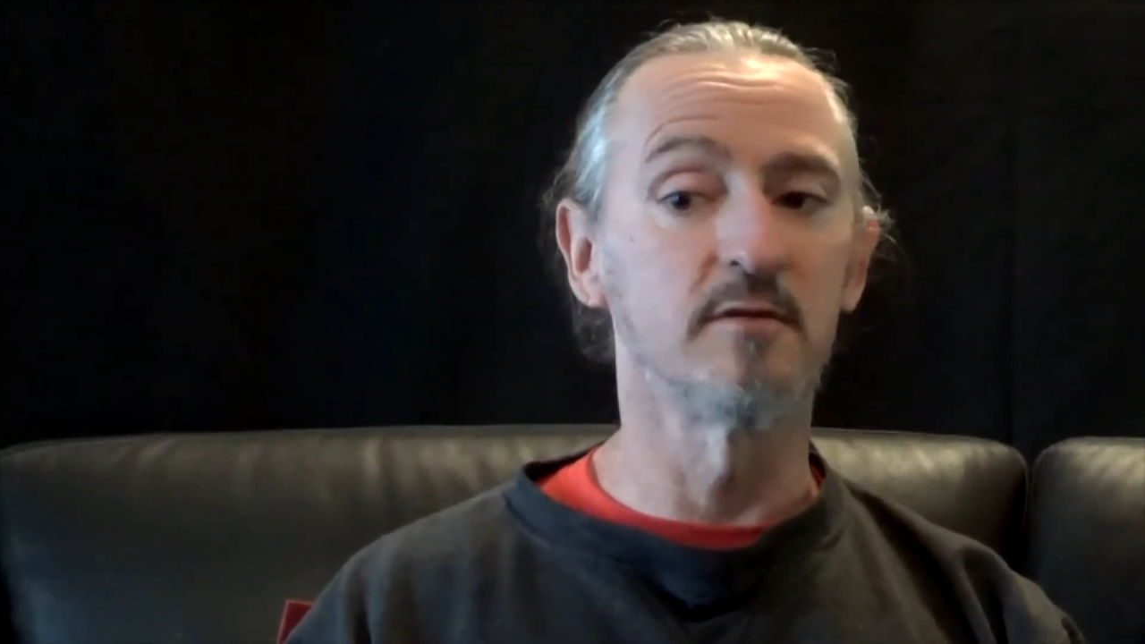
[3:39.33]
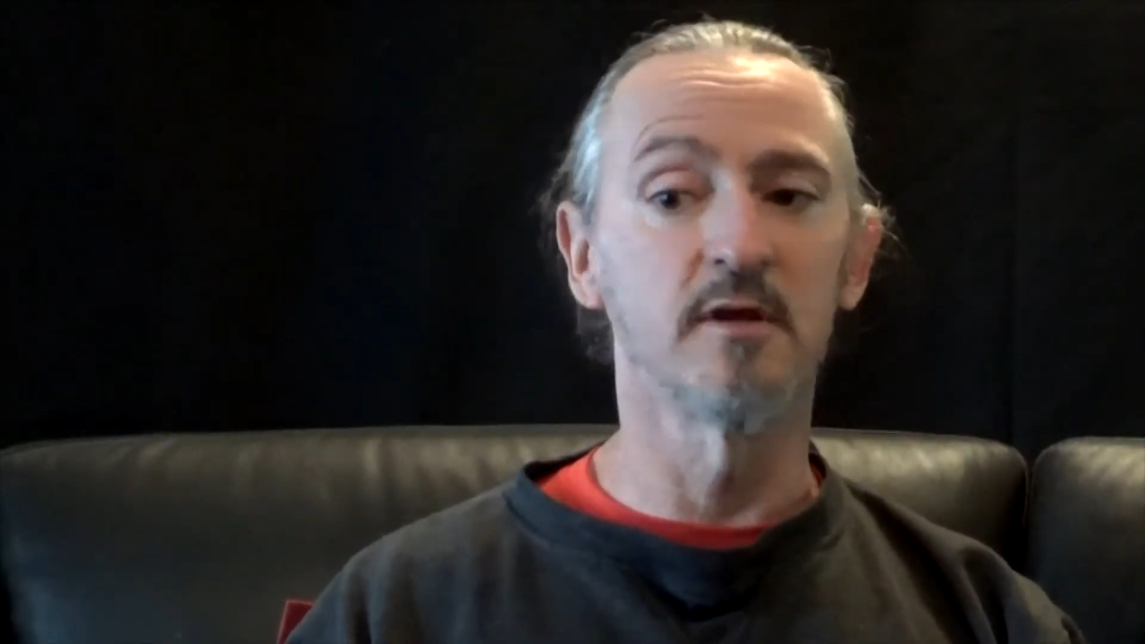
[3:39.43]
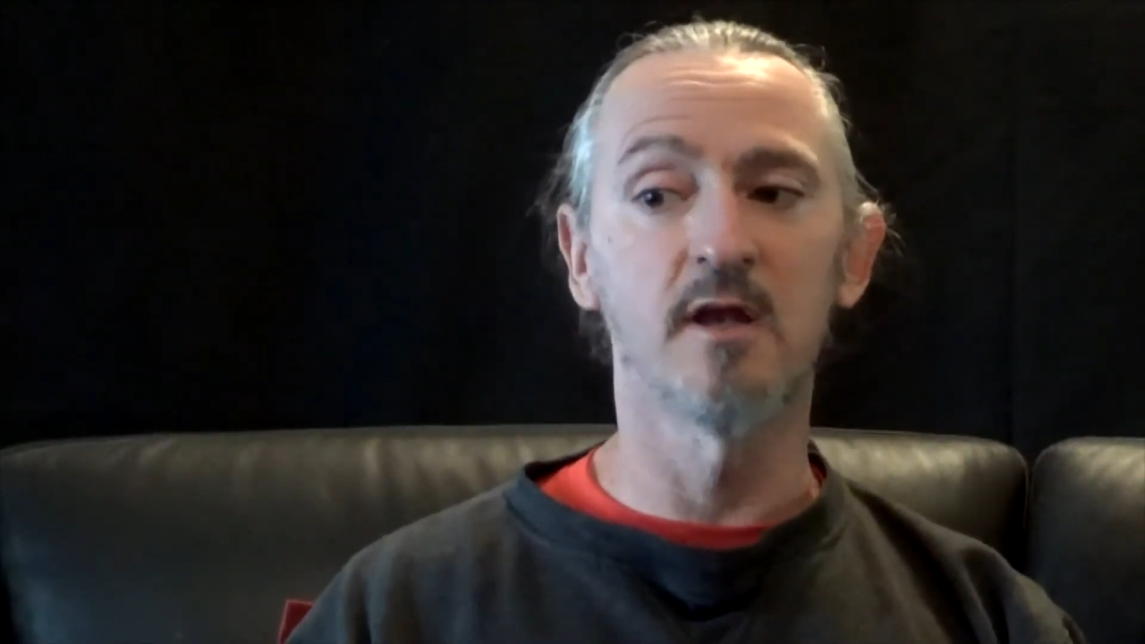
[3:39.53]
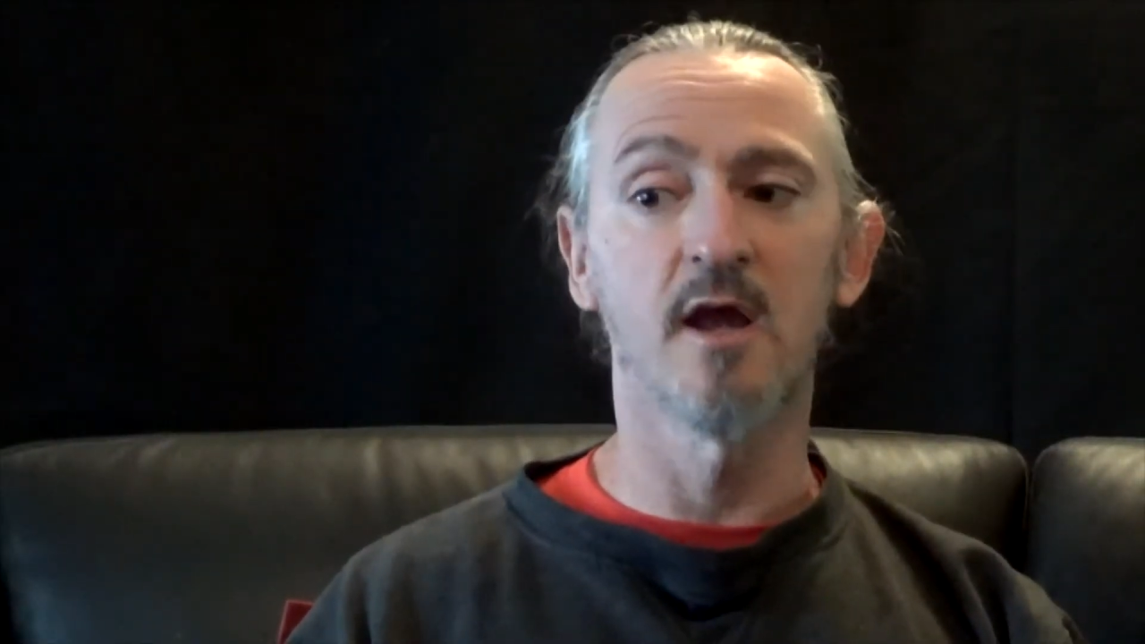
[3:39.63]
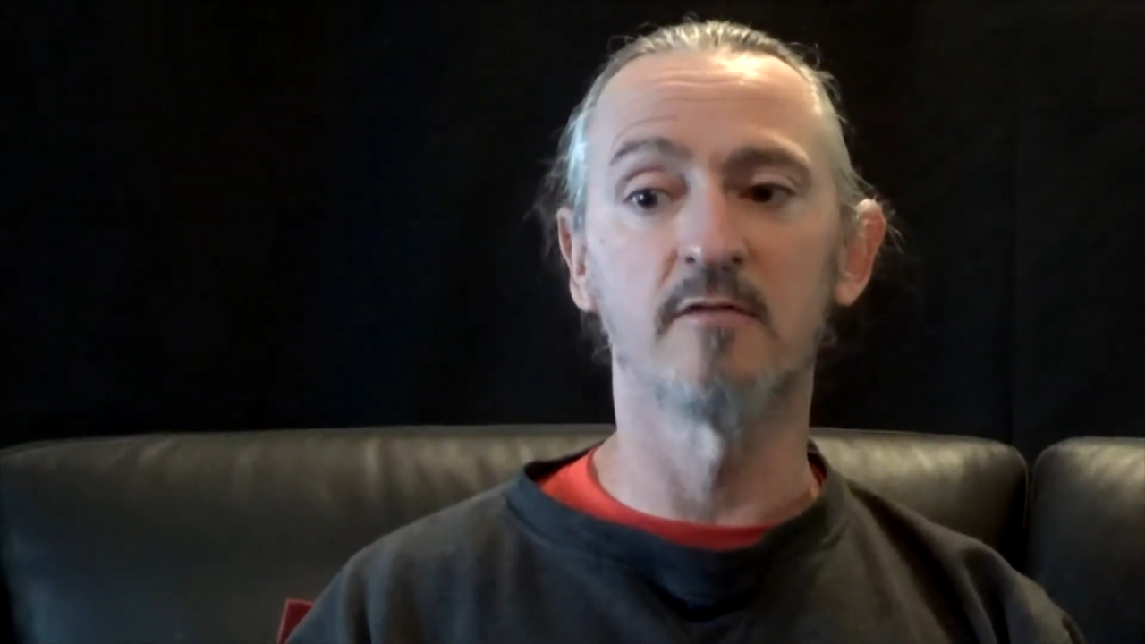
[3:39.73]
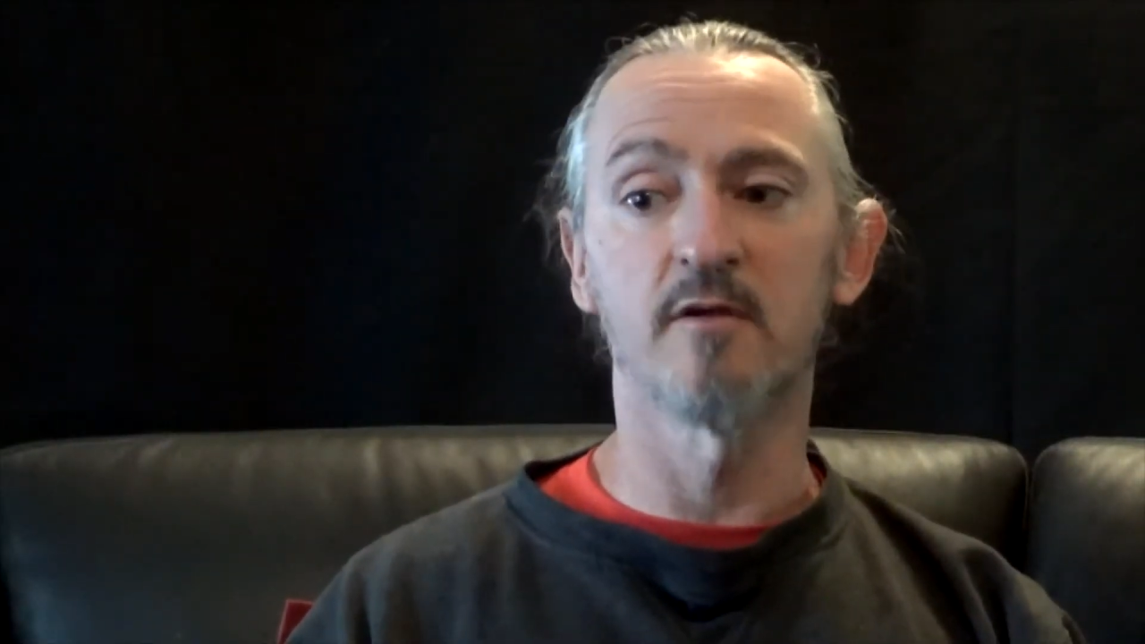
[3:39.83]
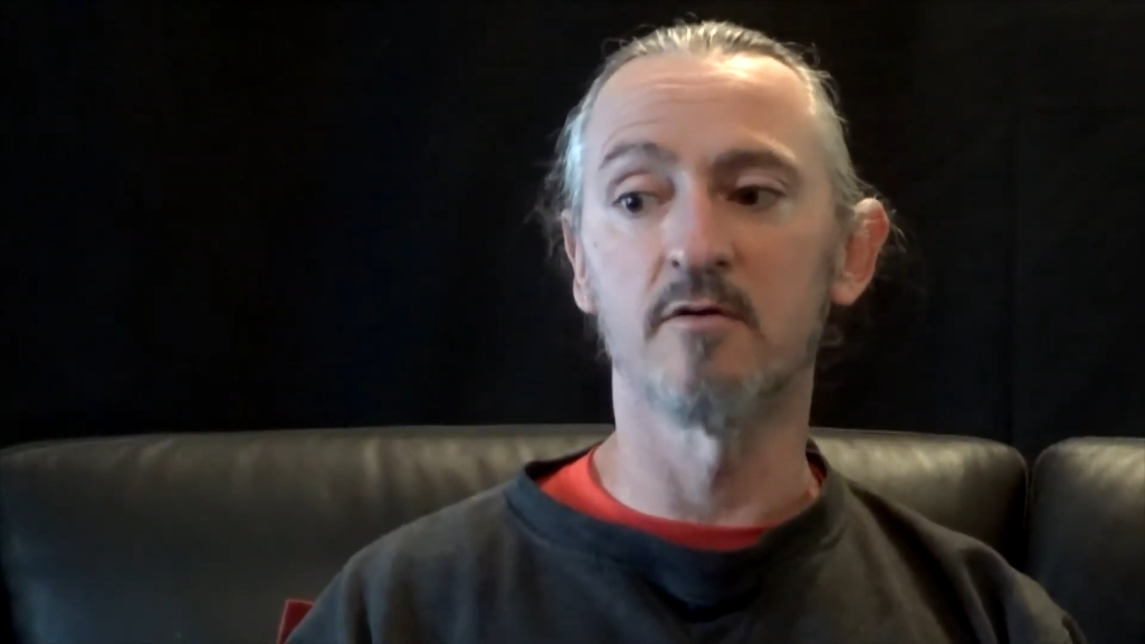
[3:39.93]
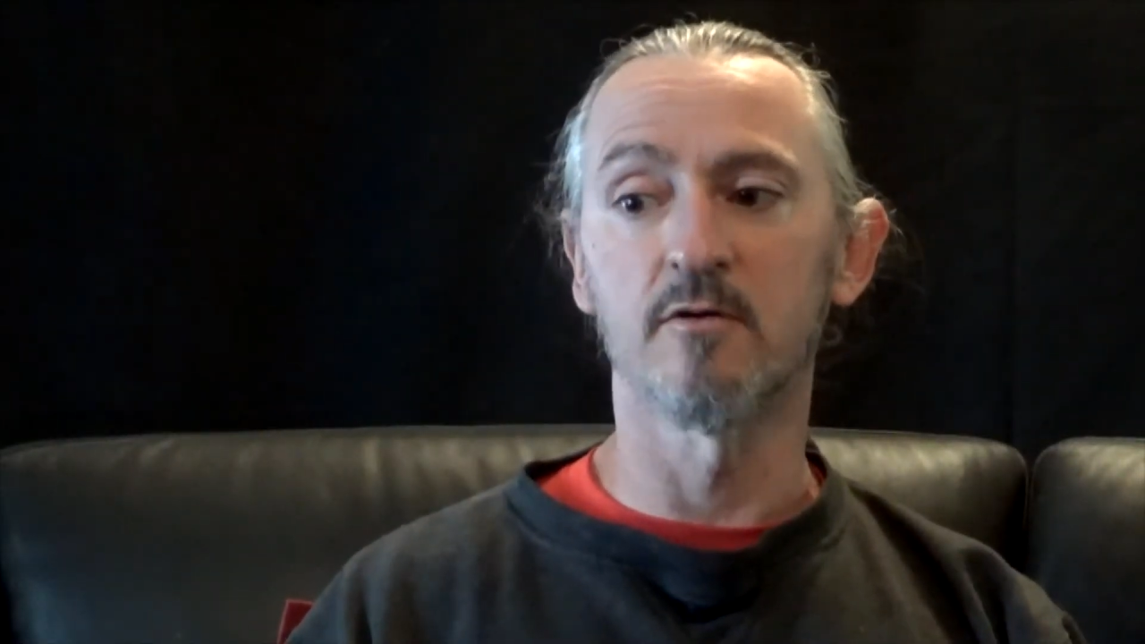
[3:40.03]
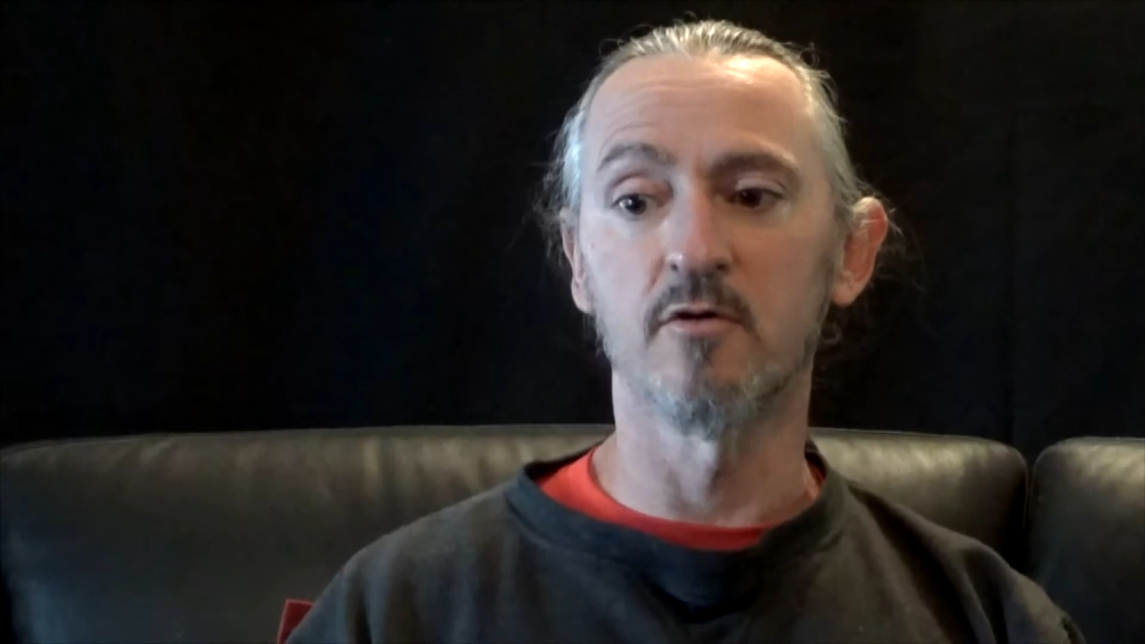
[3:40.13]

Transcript: You get out there on